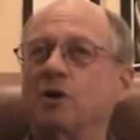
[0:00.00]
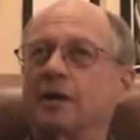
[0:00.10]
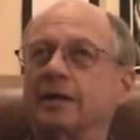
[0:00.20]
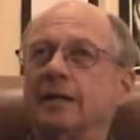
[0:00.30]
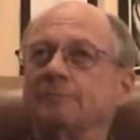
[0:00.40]

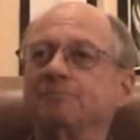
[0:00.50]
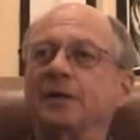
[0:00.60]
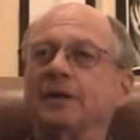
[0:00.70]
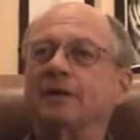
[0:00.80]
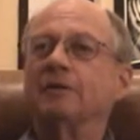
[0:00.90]

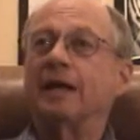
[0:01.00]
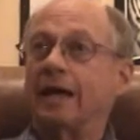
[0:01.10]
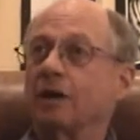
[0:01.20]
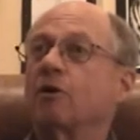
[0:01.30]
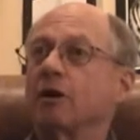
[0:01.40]
on
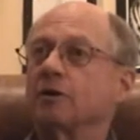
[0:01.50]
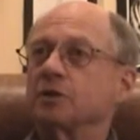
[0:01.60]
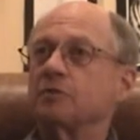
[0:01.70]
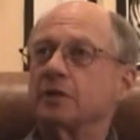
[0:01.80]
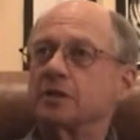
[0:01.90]
egg
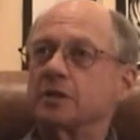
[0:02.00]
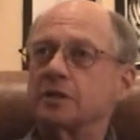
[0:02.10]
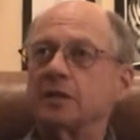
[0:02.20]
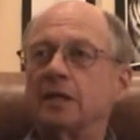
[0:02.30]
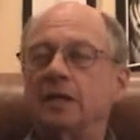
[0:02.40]
cartons, for instance,